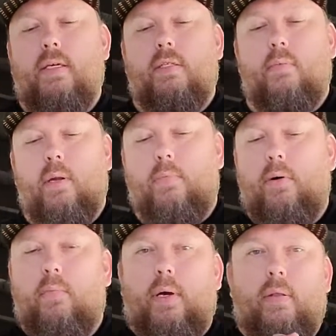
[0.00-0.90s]
So I'm gonna
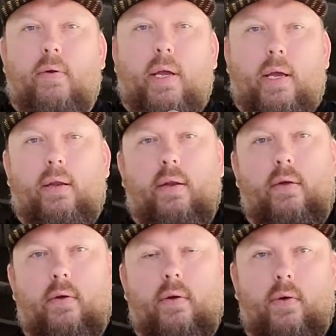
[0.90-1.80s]
put my other hand
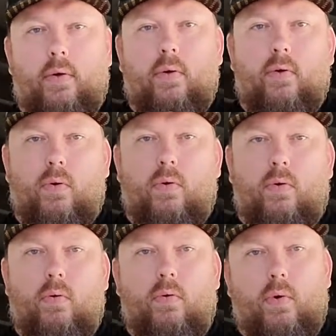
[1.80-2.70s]

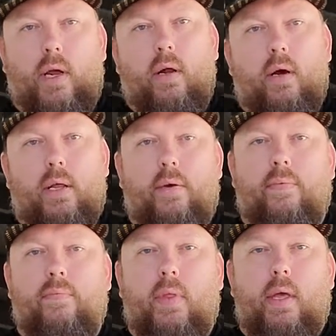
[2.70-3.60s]
right on it,
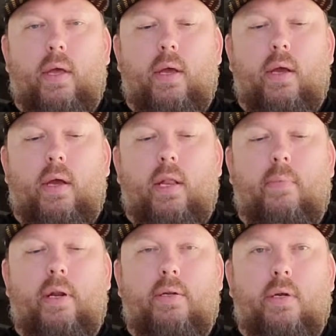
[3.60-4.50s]
and I'm
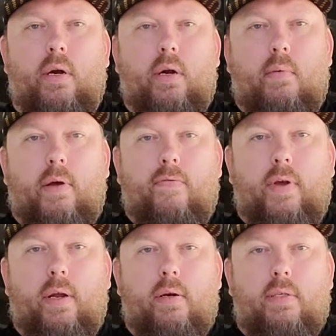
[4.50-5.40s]
gonna turn my
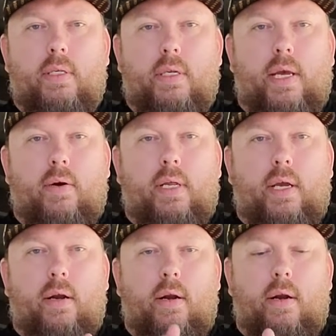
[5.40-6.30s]
fingers down
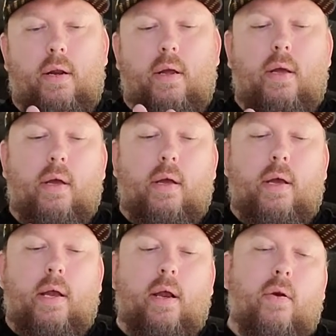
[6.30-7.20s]
here
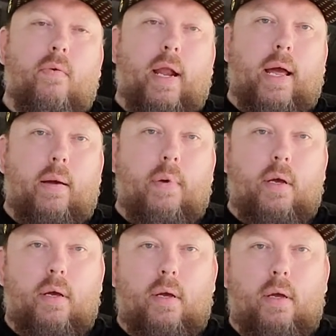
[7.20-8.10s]
and grab,
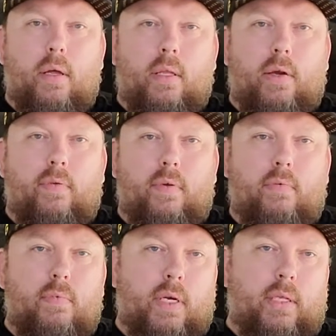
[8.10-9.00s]

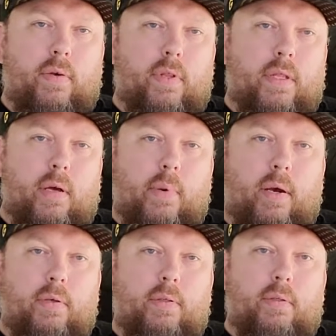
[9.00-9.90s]
I can leave the thumb
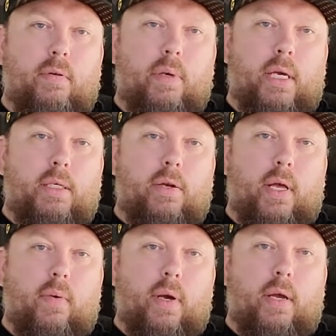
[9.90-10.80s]
out, it'll be easier
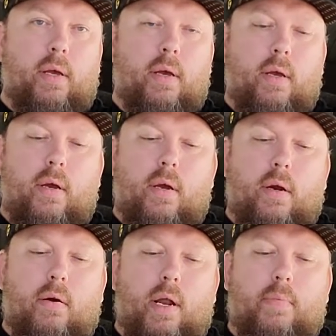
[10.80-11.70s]
that way.
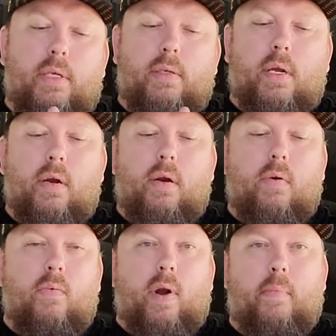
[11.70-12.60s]
Grab this here,
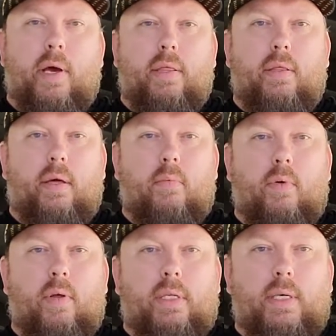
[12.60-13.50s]
wrap my thumb
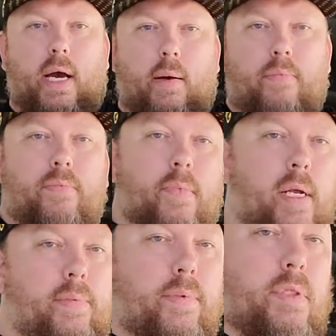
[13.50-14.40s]
around the top, right?